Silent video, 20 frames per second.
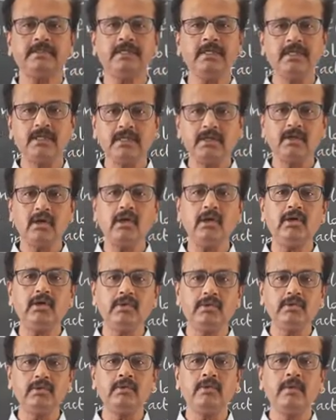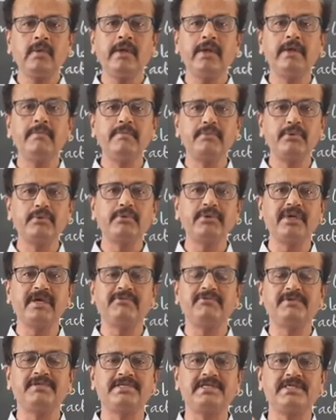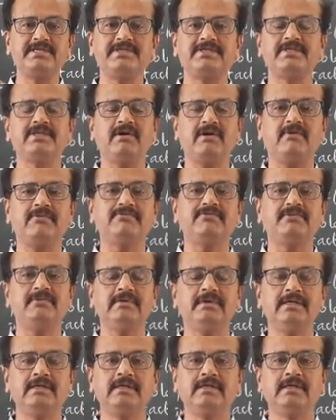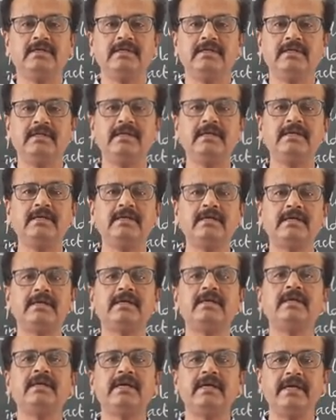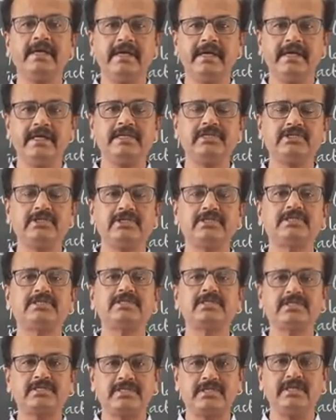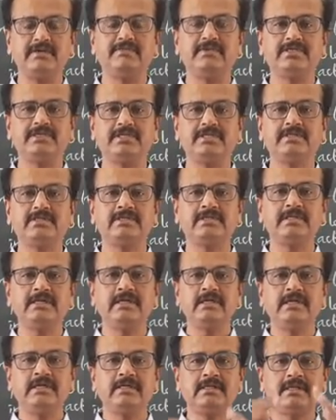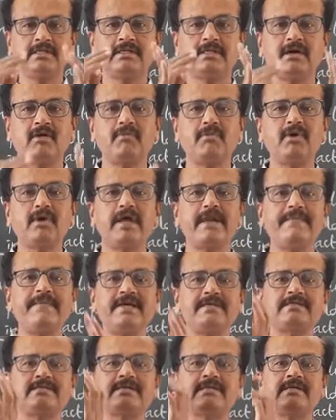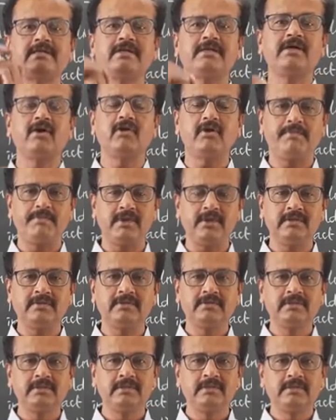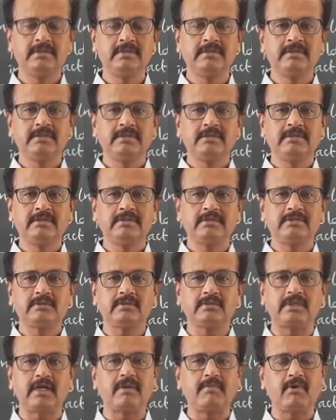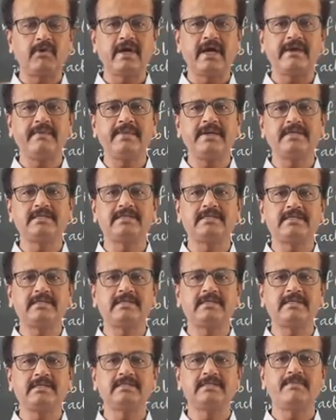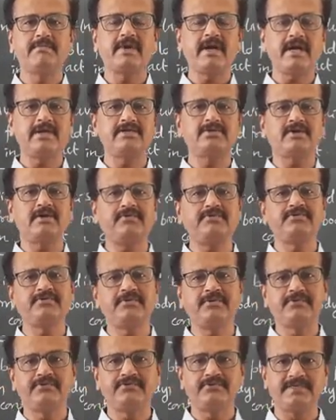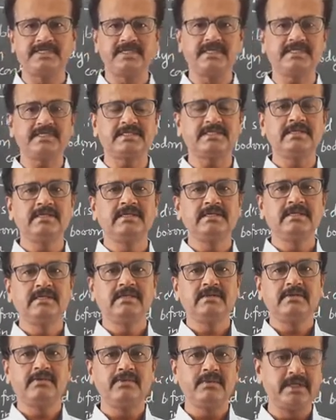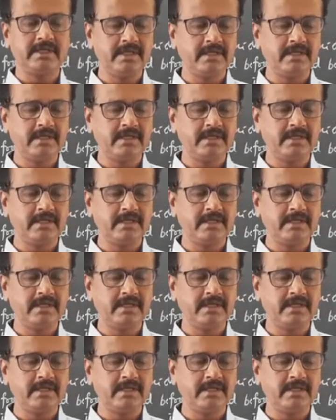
In order to improve the efficiency of the heat engines, steam engines, the thermodynamics developed. So thermodynamics is a branch of physics. We will